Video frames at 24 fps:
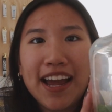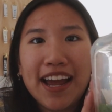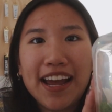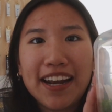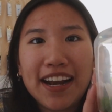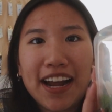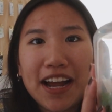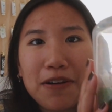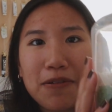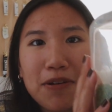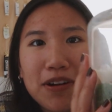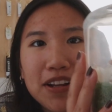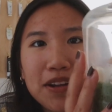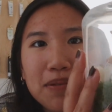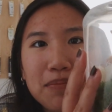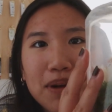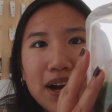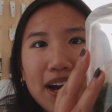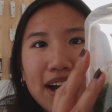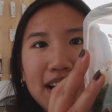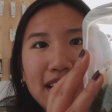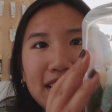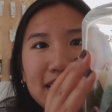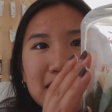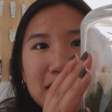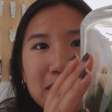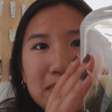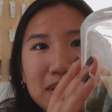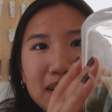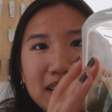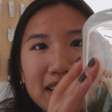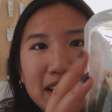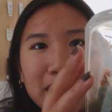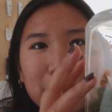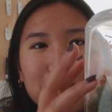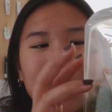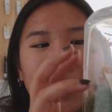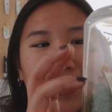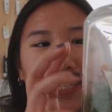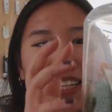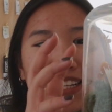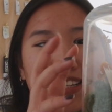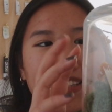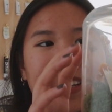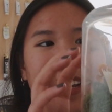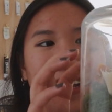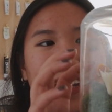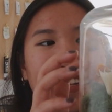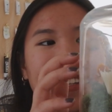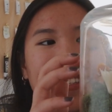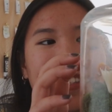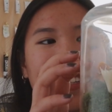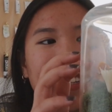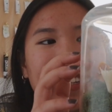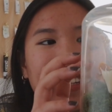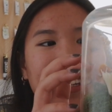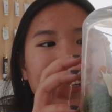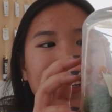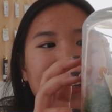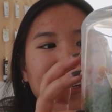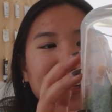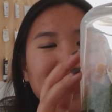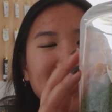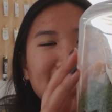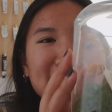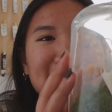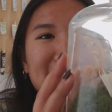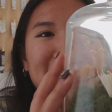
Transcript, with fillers: And I wanted mine to be like really dainty and